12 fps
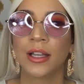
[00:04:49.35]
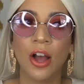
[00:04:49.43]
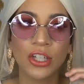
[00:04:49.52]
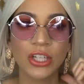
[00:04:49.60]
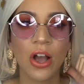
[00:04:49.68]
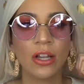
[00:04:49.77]

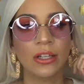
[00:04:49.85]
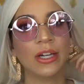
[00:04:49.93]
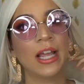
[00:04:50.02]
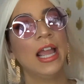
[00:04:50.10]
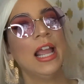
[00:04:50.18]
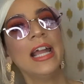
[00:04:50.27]
$1. And
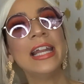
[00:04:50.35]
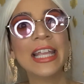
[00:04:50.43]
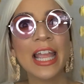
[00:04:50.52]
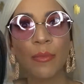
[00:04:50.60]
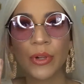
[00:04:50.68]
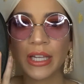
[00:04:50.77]
it
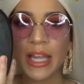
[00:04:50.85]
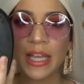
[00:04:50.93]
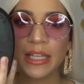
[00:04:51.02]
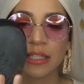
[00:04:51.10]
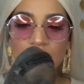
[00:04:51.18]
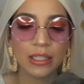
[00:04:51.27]
came with a
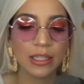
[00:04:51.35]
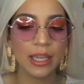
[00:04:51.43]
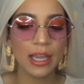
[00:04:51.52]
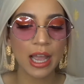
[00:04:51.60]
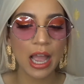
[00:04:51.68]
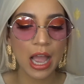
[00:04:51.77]
case.
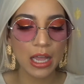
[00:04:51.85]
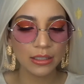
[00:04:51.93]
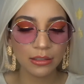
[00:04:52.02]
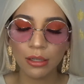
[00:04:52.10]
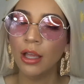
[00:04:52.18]
Like, huh?